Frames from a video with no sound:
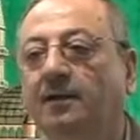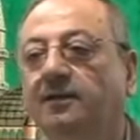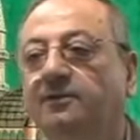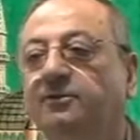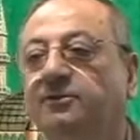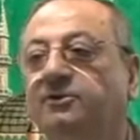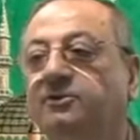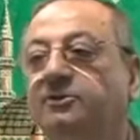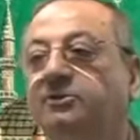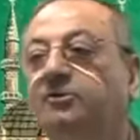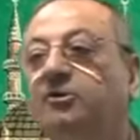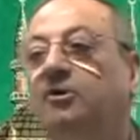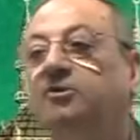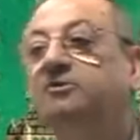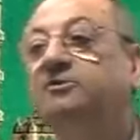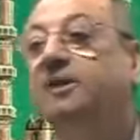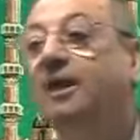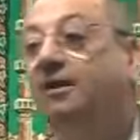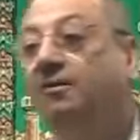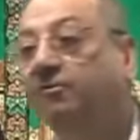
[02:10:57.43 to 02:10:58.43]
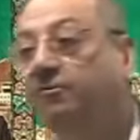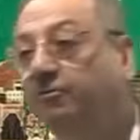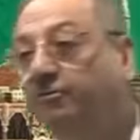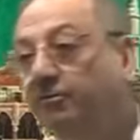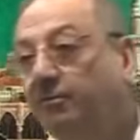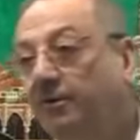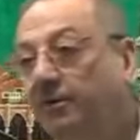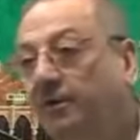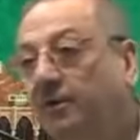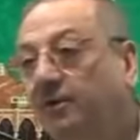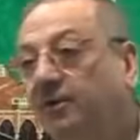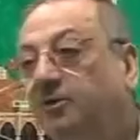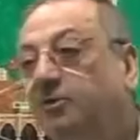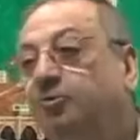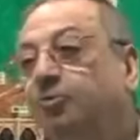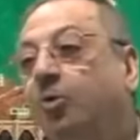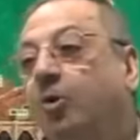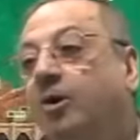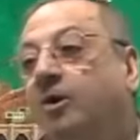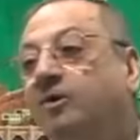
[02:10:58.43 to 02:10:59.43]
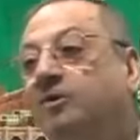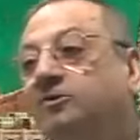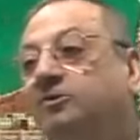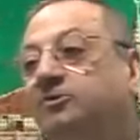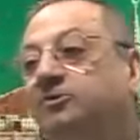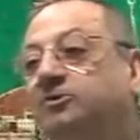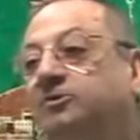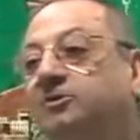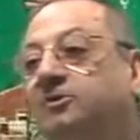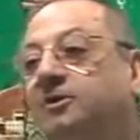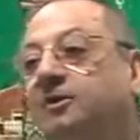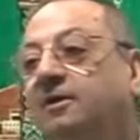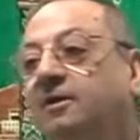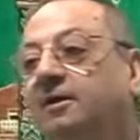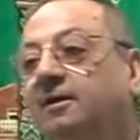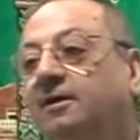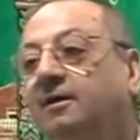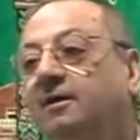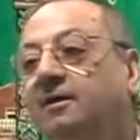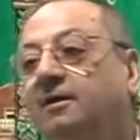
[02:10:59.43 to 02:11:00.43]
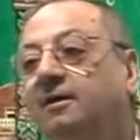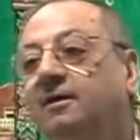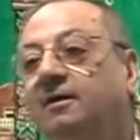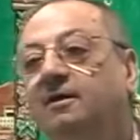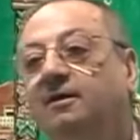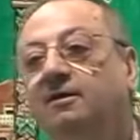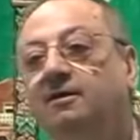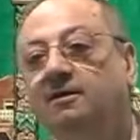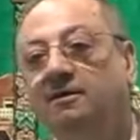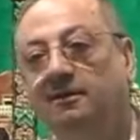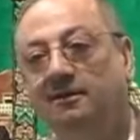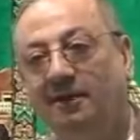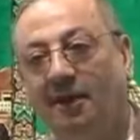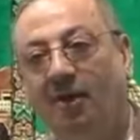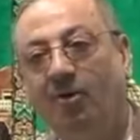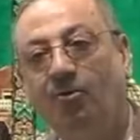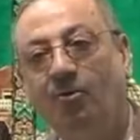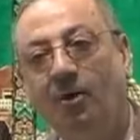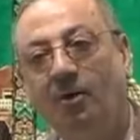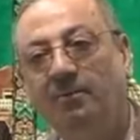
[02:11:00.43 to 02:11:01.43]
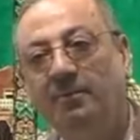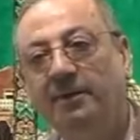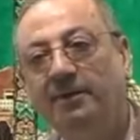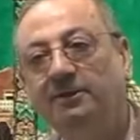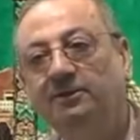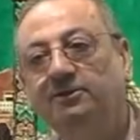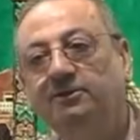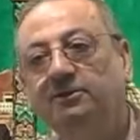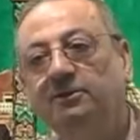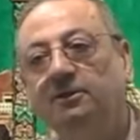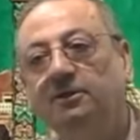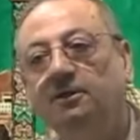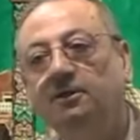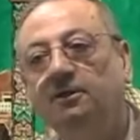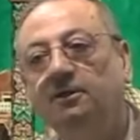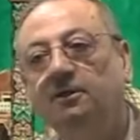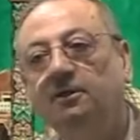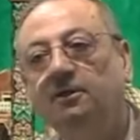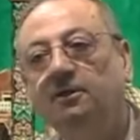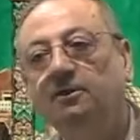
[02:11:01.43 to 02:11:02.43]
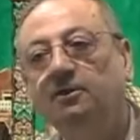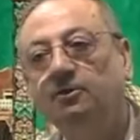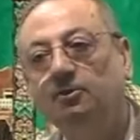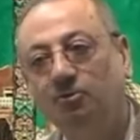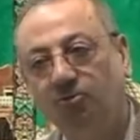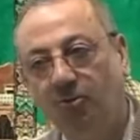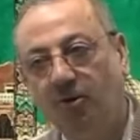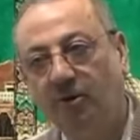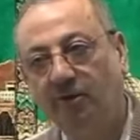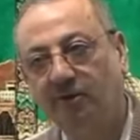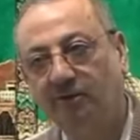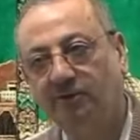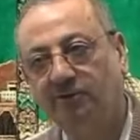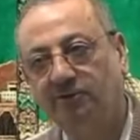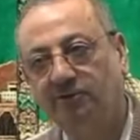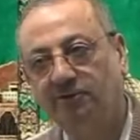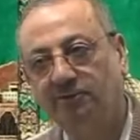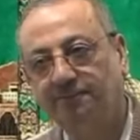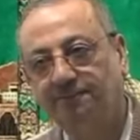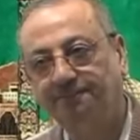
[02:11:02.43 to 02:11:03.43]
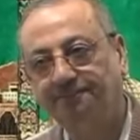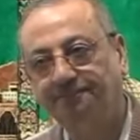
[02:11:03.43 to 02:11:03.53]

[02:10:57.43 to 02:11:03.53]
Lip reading: This is your zarf, towards. Nahwa means towards.